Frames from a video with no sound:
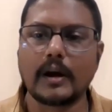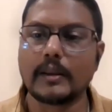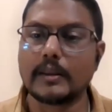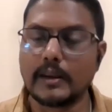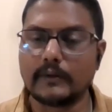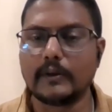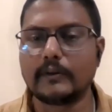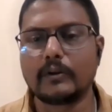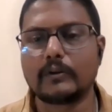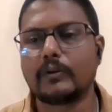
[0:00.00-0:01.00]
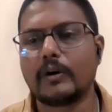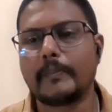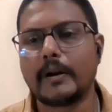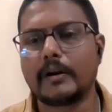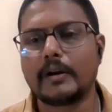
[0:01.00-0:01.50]
and this is also a
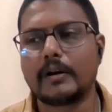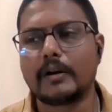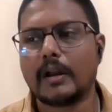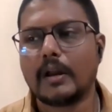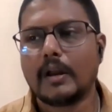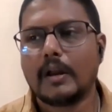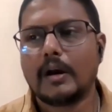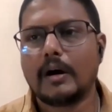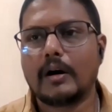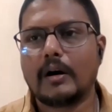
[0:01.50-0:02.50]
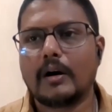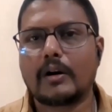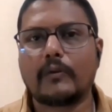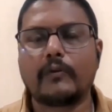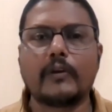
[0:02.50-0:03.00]
patent or
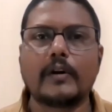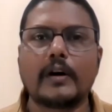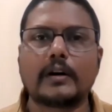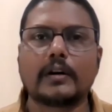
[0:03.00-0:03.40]
a favorite